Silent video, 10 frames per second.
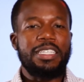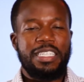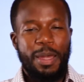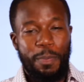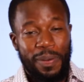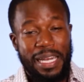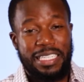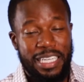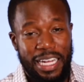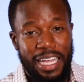
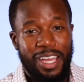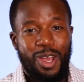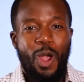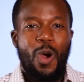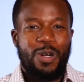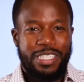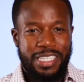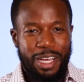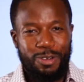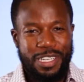Simplicity or
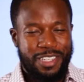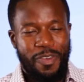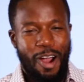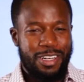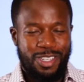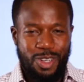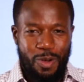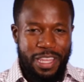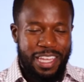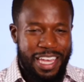singleness of heart.
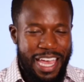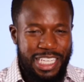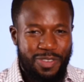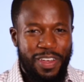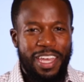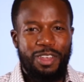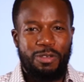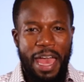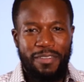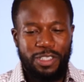So in the ESV,
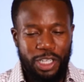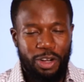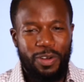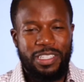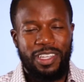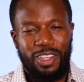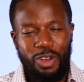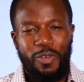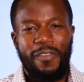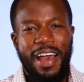you have generous. In the
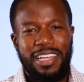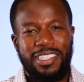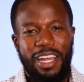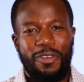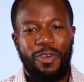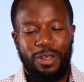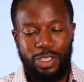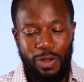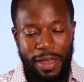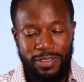New Revised Standard
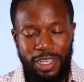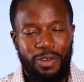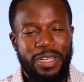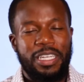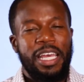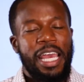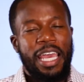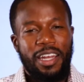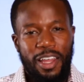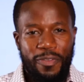Version, you have generous.
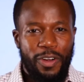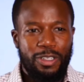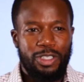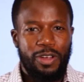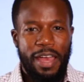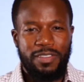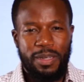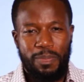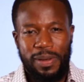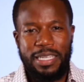In other versions, you have
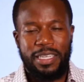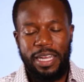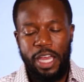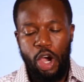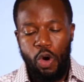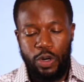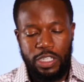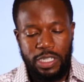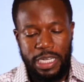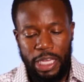simplicity or
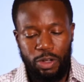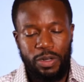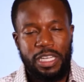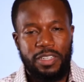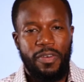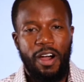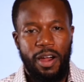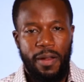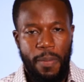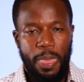singleness of
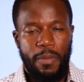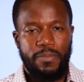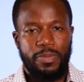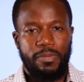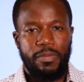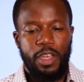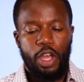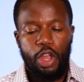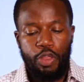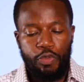heart.
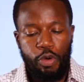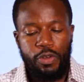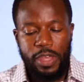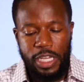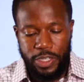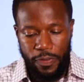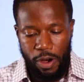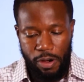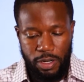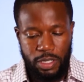Through this
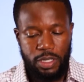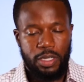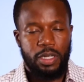verse,